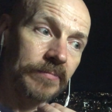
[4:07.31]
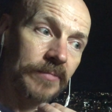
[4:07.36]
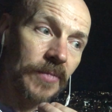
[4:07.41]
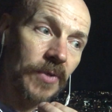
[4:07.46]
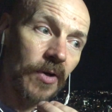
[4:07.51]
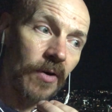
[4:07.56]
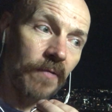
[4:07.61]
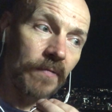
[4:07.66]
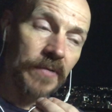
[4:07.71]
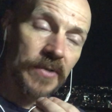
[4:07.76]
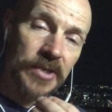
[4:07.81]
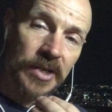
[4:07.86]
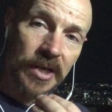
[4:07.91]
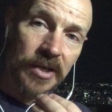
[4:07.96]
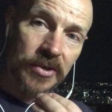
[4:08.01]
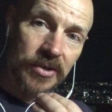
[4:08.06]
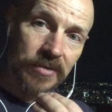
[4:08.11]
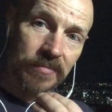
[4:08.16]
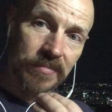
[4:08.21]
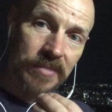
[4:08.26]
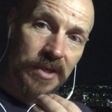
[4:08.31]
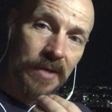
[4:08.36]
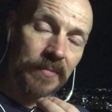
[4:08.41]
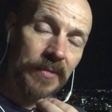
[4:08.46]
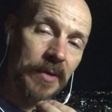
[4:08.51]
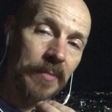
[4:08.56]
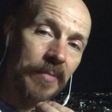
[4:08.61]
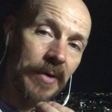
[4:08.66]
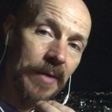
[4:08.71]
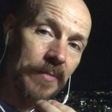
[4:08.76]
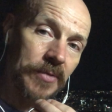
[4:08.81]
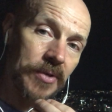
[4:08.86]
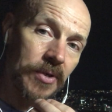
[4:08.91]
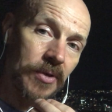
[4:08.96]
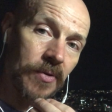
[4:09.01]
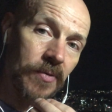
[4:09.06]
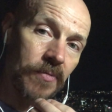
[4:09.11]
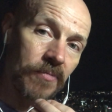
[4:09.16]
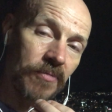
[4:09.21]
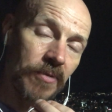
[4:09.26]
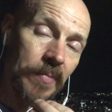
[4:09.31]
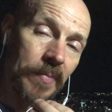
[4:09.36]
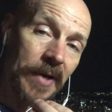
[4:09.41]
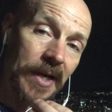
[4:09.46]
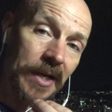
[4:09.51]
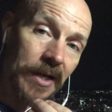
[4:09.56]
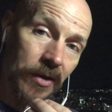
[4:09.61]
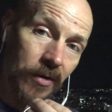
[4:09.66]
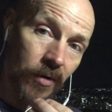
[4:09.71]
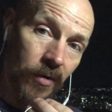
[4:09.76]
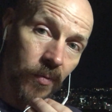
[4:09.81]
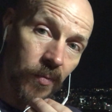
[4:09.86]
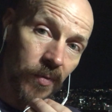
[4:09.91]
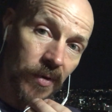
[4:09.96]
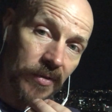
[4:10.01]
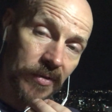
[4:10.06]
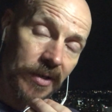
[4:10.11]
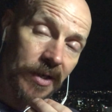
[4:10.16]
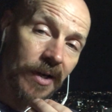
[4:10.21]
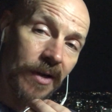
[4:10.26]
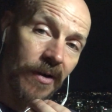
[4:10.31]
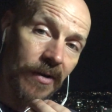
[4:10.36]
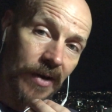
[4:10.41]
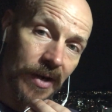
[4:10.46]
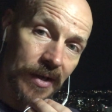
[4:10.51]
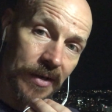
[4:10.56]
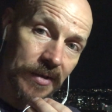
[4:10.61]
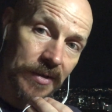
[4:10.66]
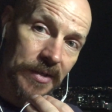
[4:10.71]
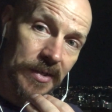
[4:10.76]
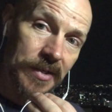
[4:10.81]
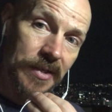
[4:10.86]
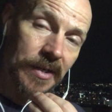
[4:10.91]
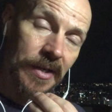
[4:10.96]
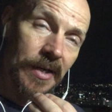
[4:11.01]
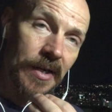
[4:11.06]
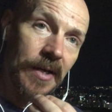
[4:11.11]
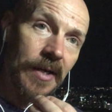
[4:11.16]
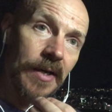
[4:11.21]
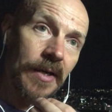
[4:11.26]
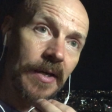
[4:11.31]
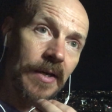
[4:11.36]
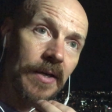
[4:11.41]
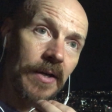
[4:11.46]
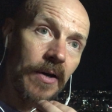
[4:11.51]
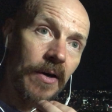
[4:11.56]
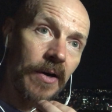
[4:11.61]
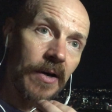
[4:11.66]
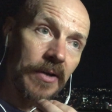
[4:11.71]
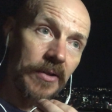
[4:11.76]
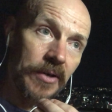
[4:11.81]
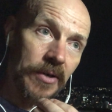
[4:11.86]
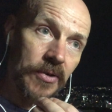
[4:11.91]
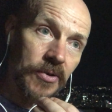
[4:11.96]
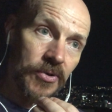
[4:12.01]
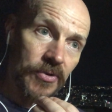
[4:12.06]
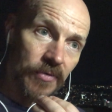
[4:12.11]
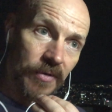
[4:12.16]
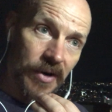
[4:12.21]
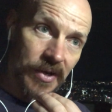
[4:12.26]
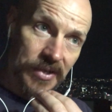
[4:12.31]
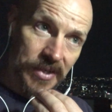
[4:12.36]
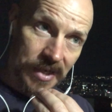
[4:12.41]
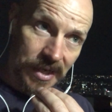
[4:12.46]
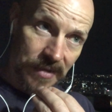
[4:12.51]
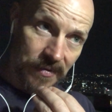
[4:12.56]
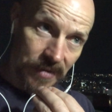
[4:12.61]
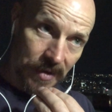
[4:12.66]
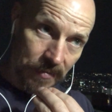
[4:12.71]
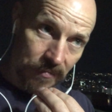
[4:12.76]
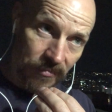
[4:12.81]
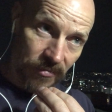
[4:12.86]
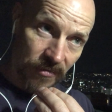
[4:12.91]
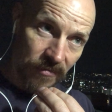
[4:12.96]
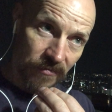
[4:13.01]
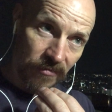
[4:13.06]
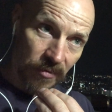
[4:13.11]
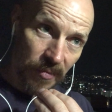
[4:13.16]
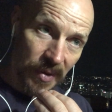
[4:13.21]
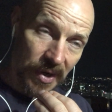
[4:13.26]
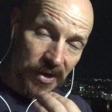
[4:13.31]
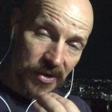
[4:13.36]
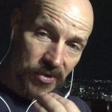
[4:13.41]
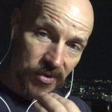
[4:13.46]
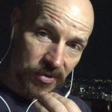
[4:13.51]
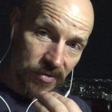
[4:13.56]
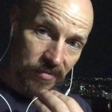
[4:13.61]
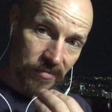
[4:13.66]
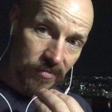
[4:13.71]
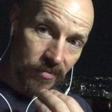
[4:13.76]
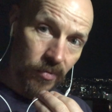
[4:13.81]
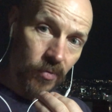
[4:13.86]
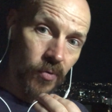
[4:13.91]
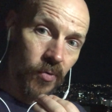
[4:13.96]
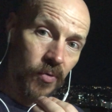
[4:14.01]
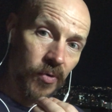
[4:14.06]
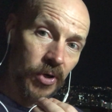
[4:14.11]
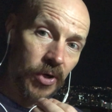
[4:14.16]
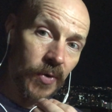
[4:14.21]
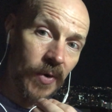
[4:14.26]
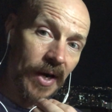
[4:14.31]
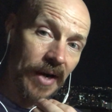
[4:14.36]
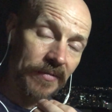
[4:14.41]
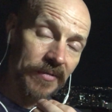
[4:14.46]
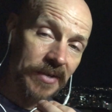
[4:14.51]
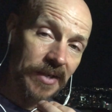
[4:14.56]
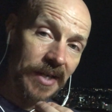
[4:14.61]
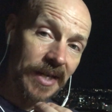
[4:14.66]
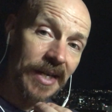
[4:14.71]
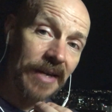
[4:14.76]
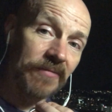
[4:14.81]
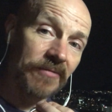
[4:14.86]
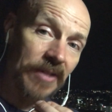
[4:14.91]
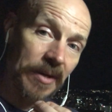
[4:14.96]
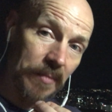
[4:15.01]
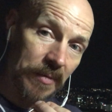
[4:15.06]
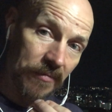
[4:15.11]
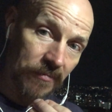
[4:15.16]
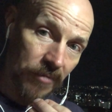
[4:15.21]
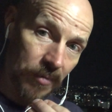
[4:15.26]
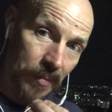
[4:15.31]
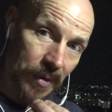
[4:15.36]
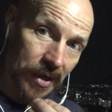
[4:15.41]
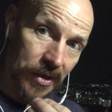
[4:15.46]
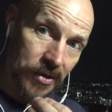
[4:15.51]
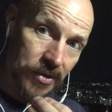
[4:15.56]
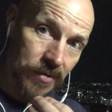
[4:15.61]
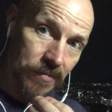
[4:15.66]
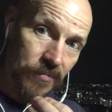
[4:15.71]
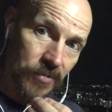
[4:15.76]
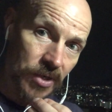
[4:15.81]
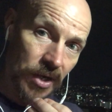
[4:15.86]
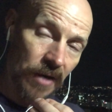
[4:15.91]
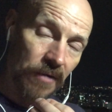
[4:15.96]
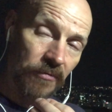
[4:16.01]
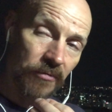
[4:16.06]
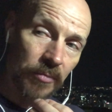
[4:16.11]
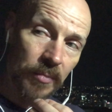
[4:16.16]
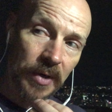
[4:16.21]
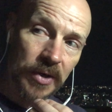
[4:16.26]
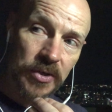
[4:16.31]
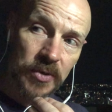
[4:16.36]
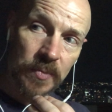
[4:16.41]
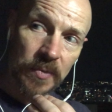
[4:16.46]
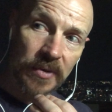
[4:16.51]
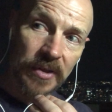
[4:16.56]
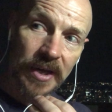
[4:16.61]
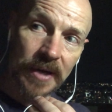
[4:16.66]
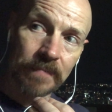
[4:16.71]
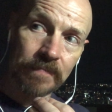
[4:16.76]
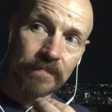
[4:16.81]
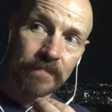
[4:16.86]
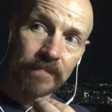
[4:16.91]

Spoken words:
conversation, something perhaps you repeat a lot with clients, either because you're asking them for information or you have to give them information, share information with them.